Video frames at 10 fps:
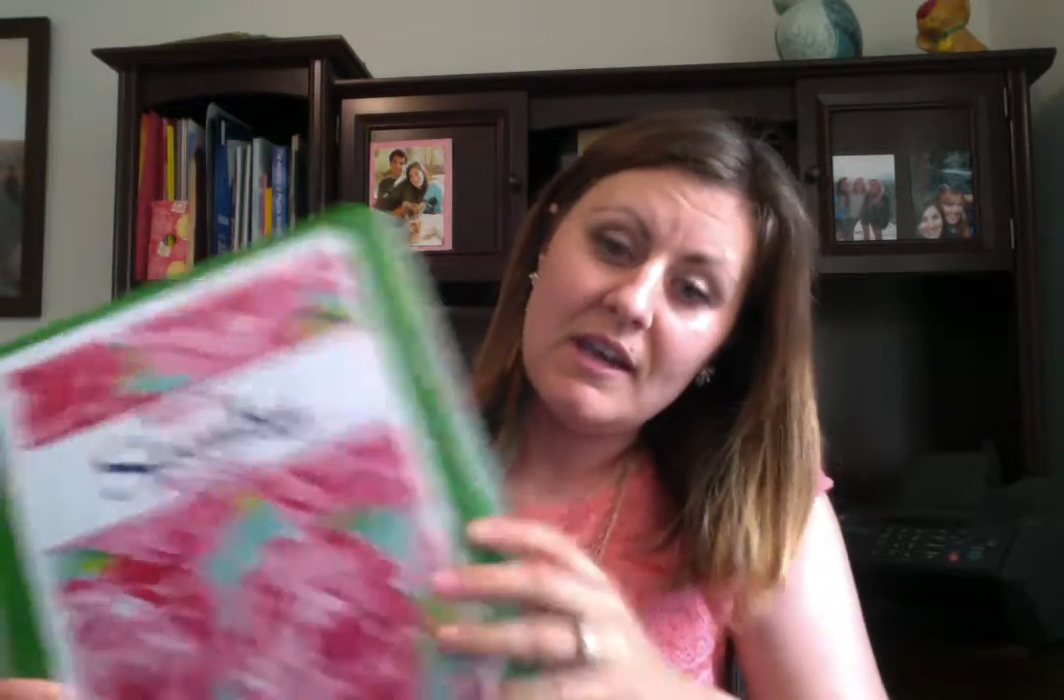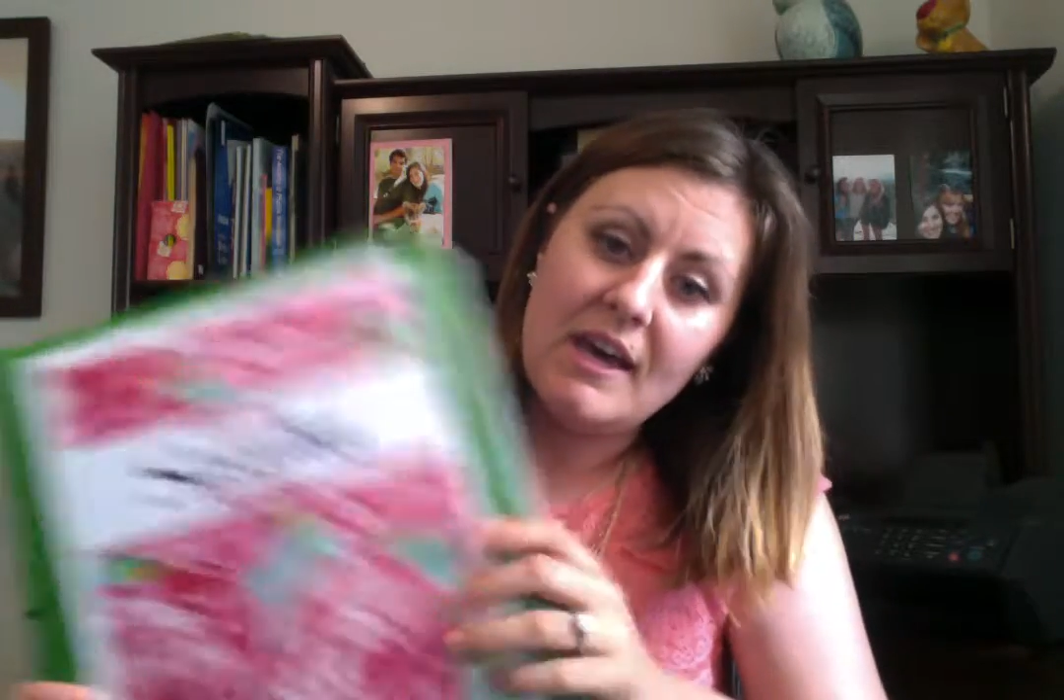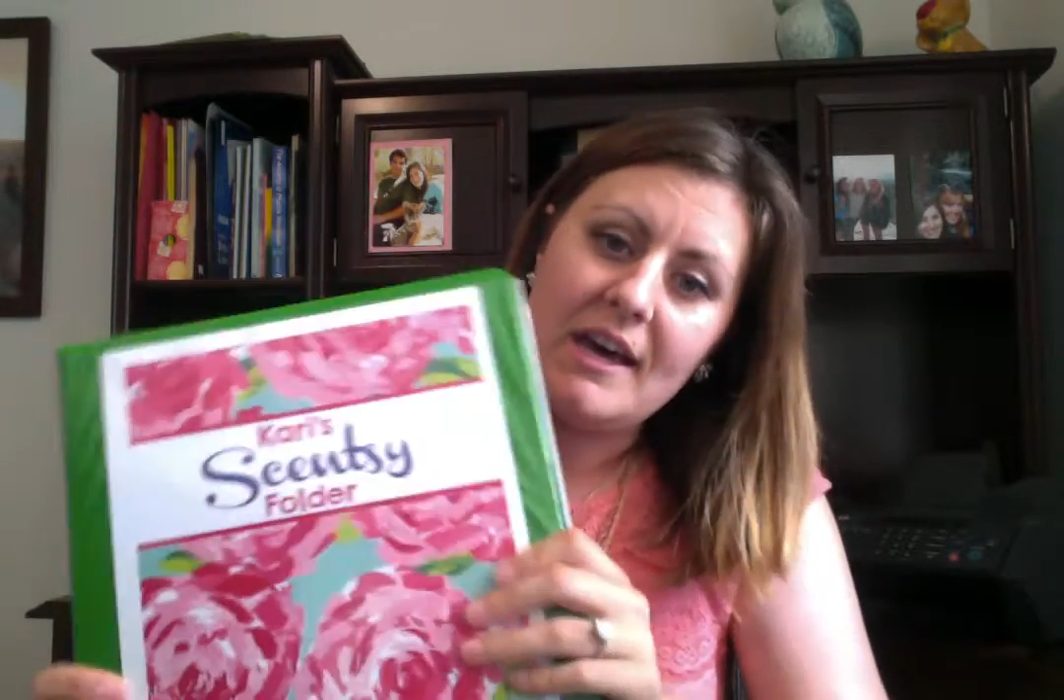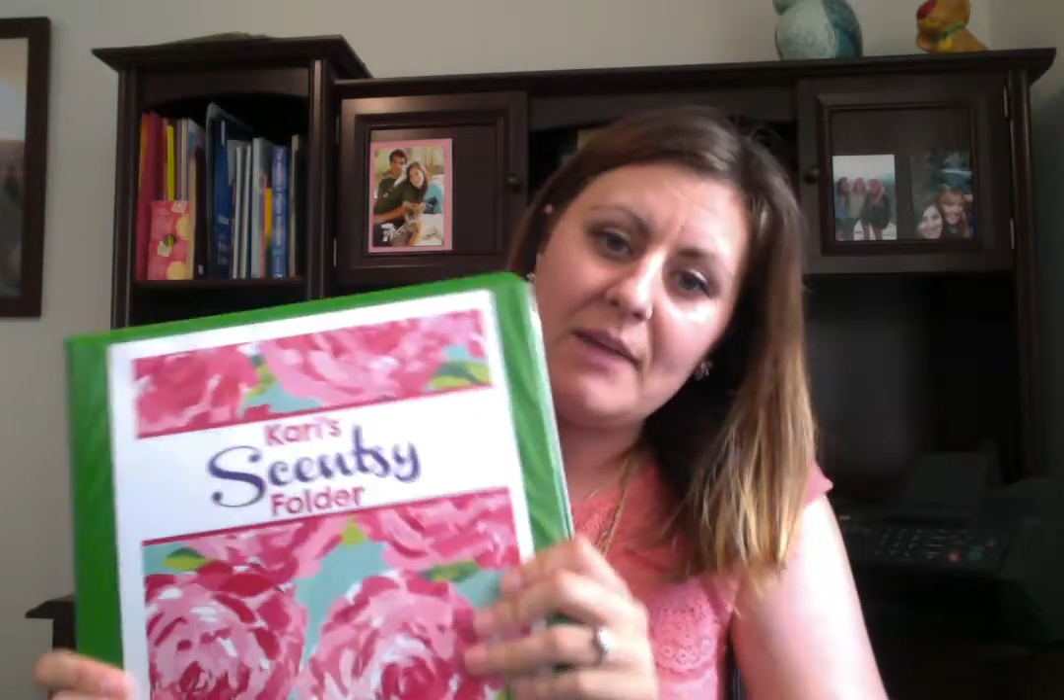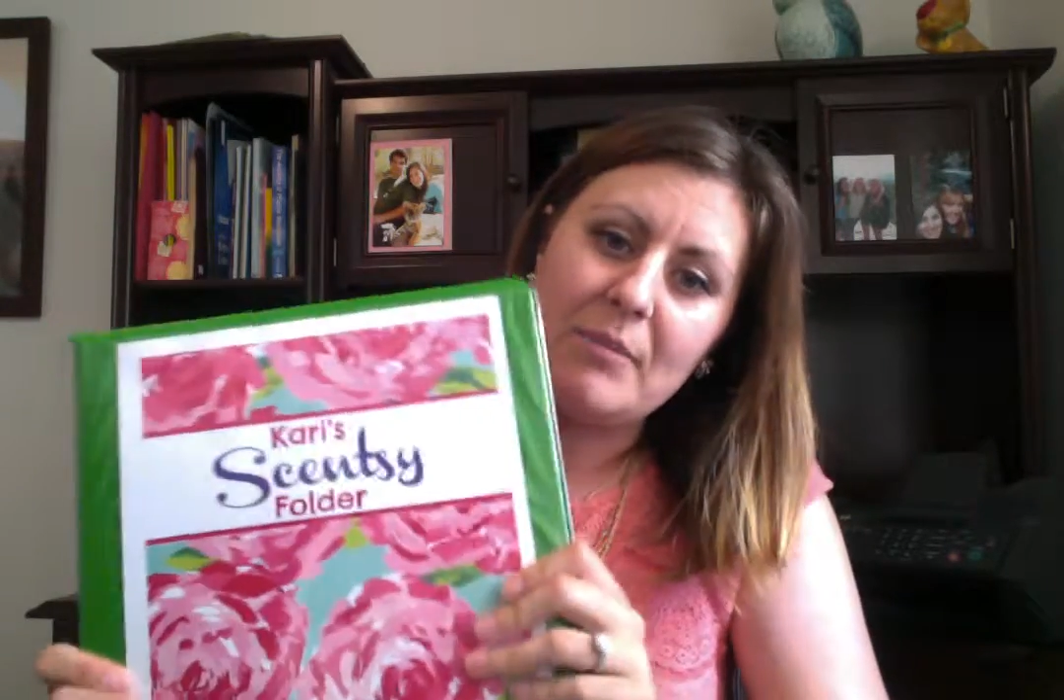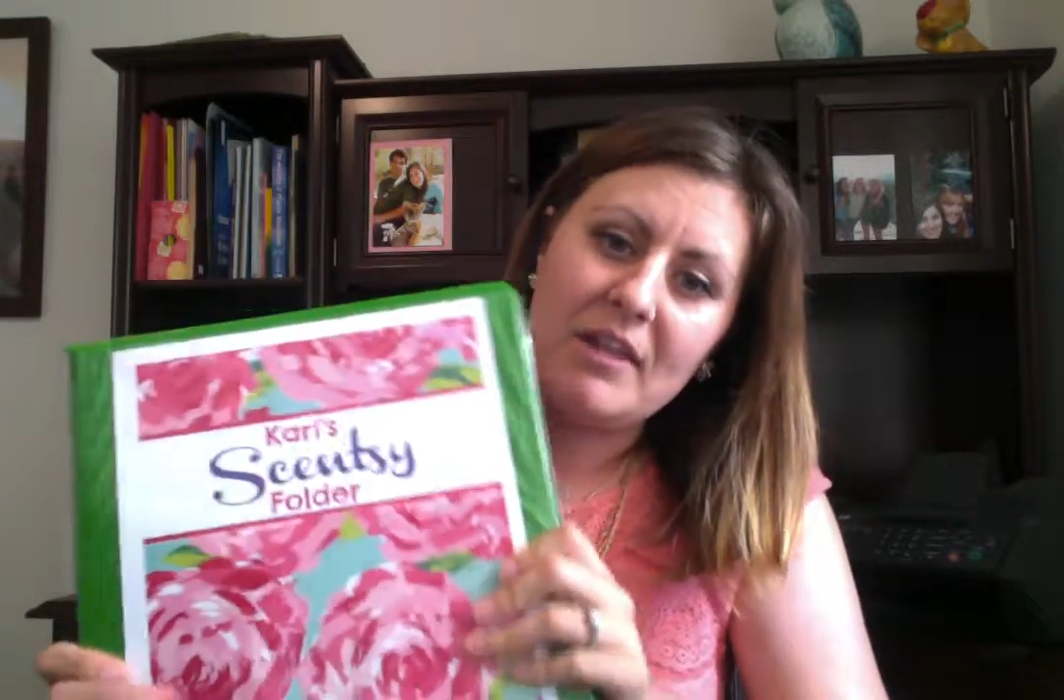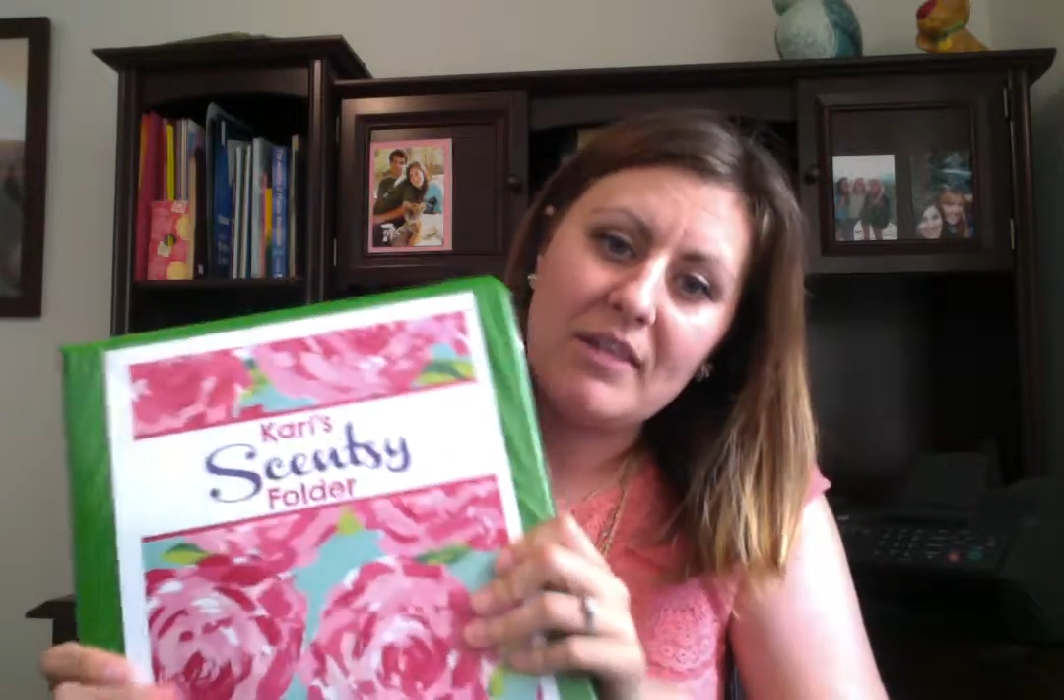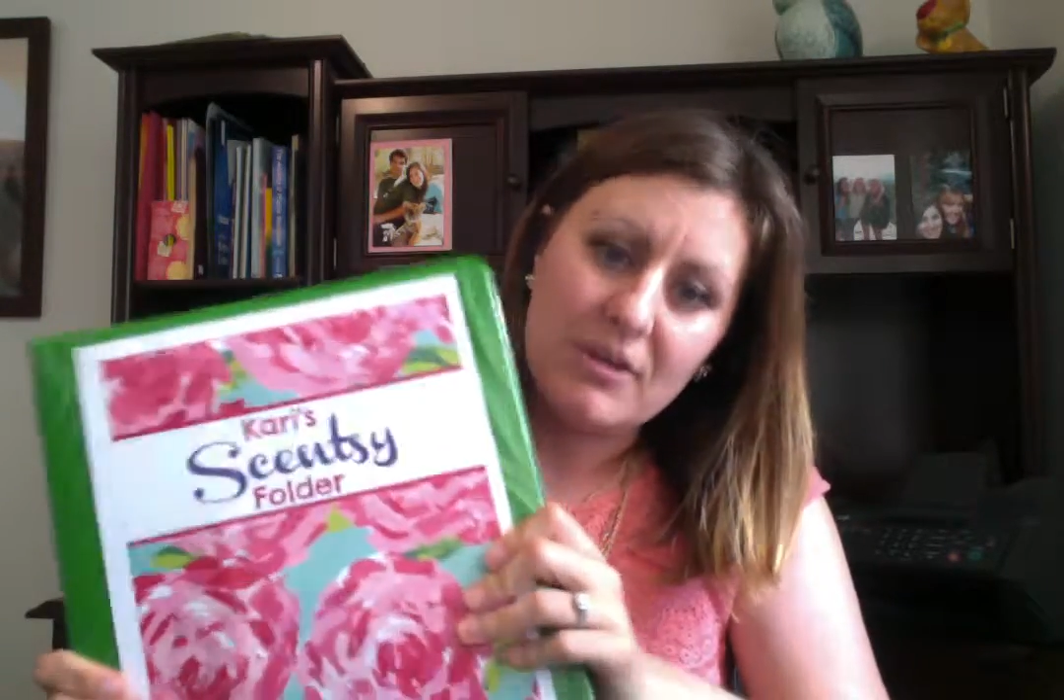I like